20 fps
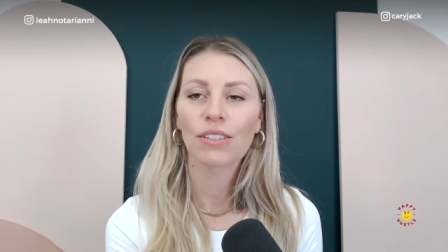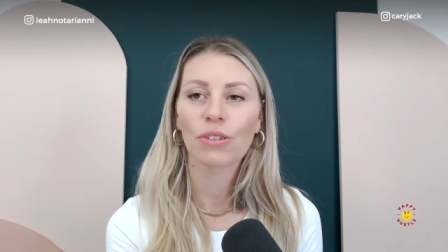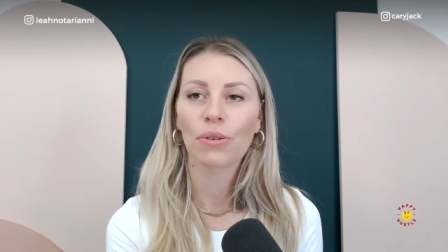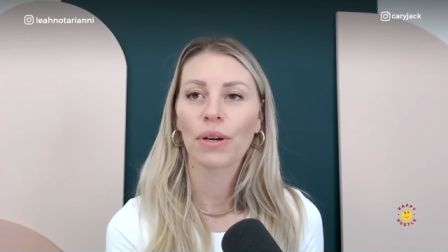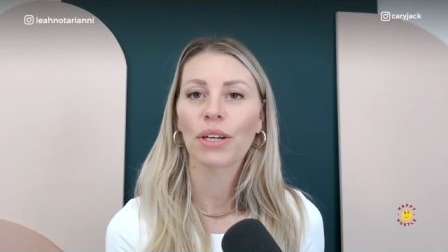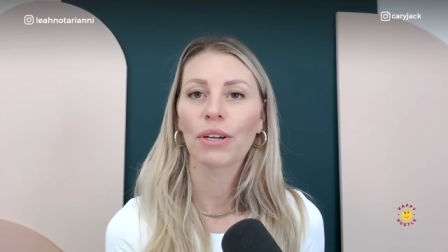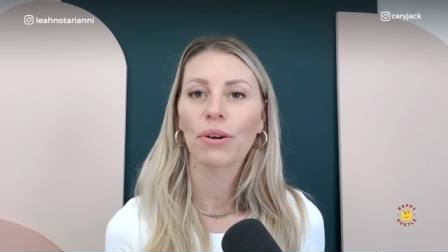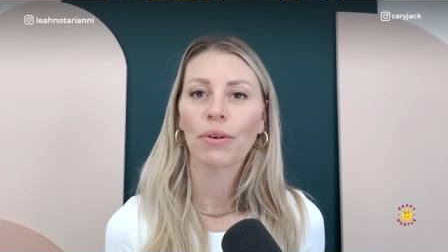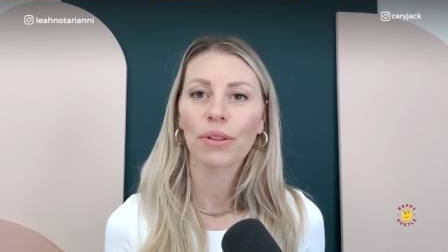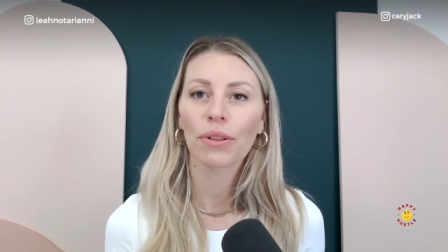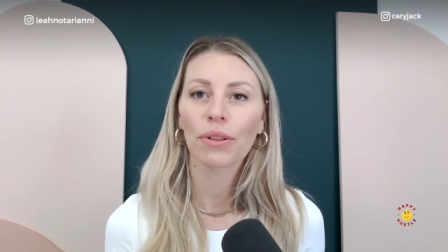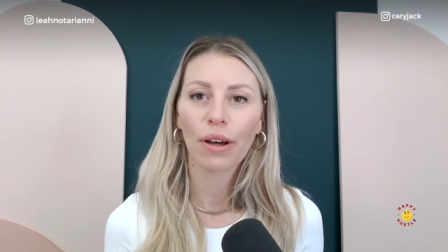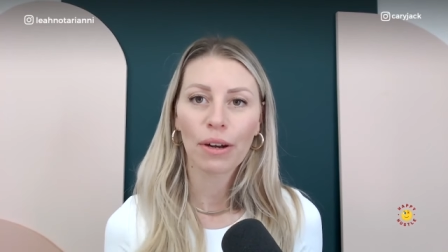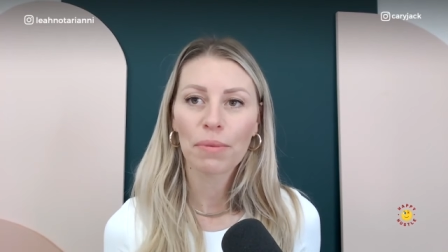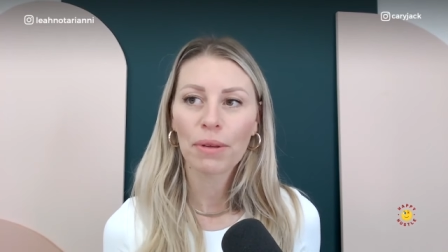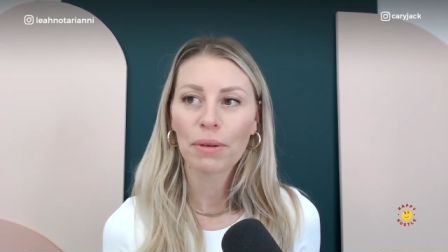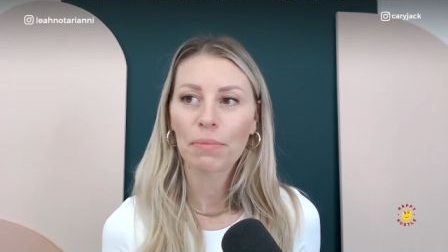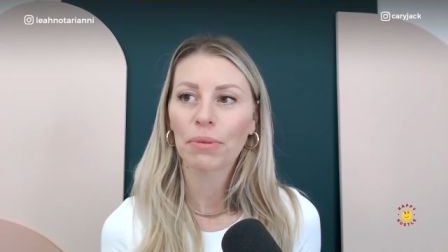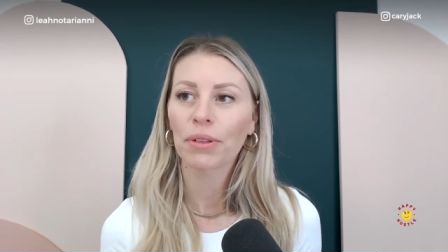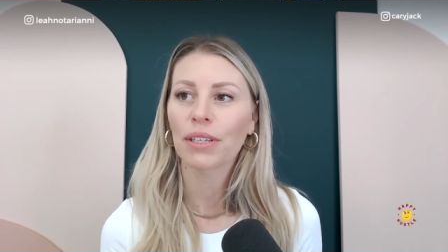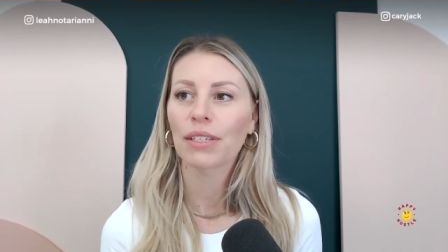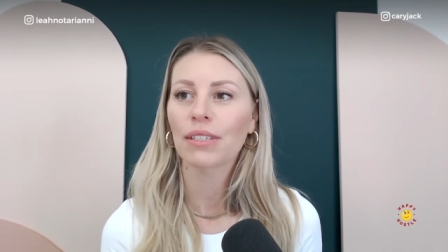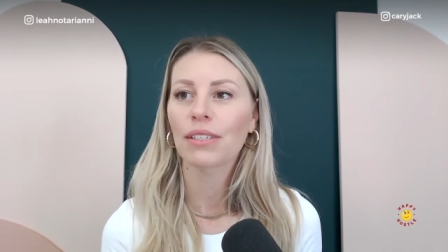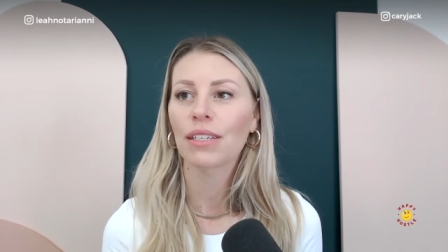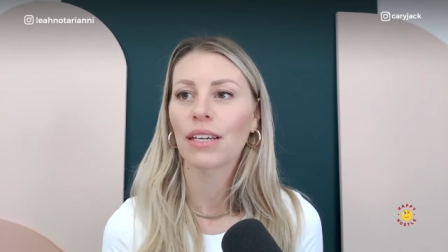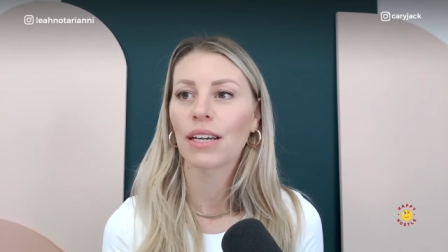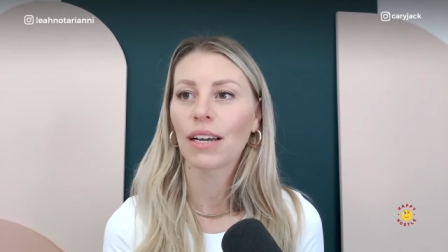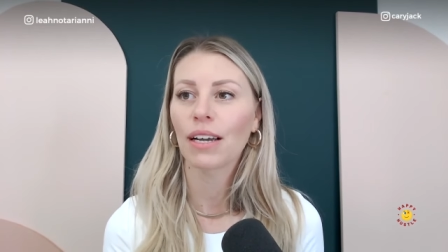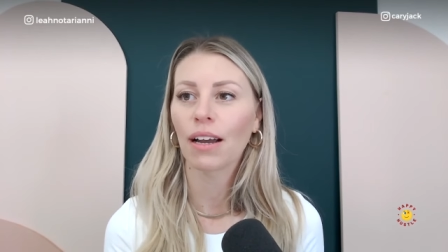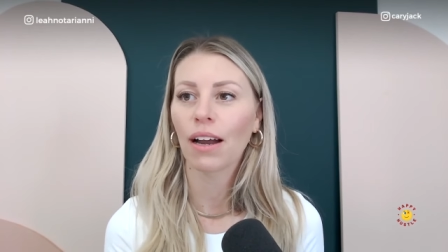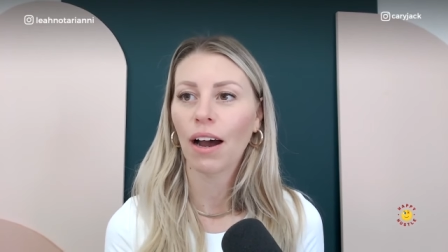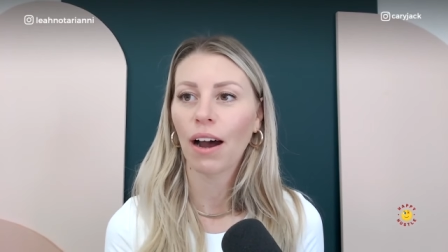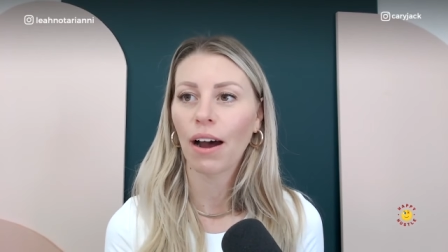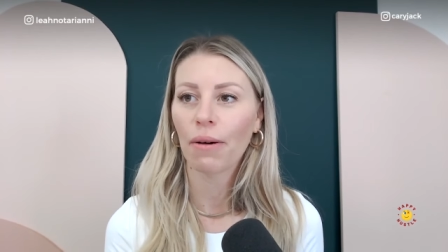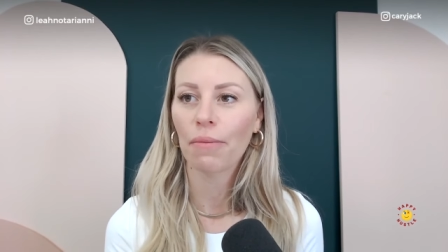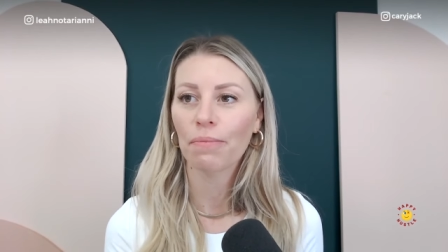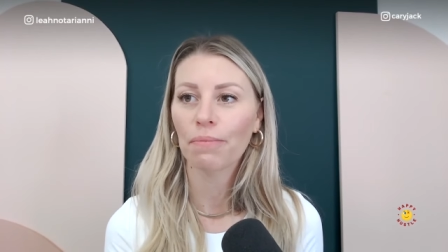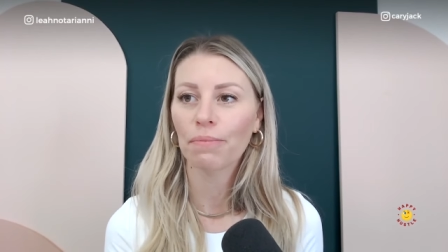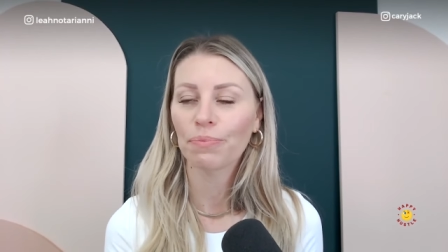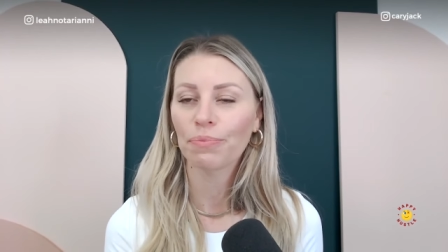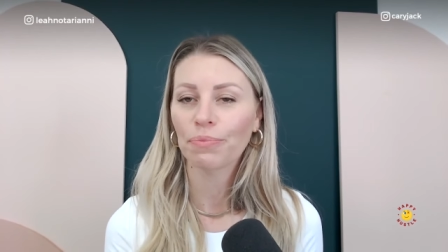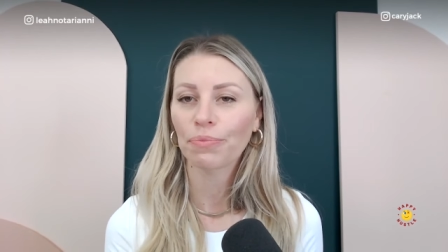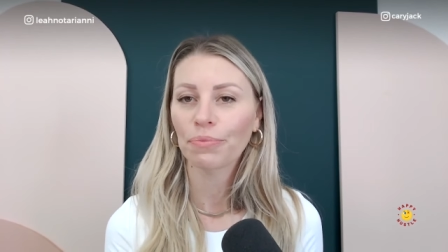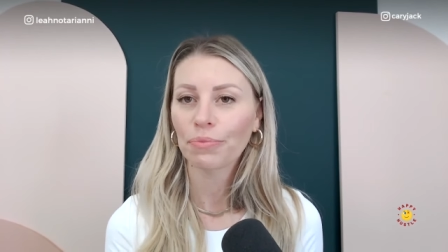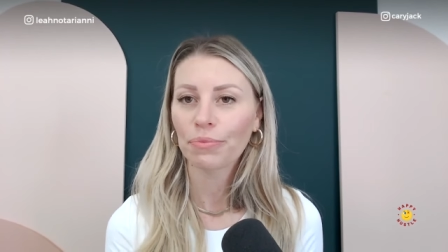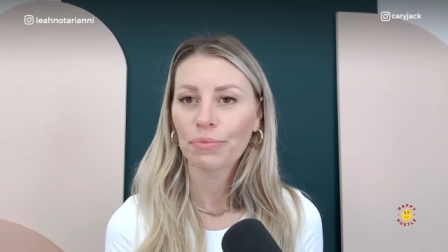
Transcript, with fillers: So I know a lot of people listening, um,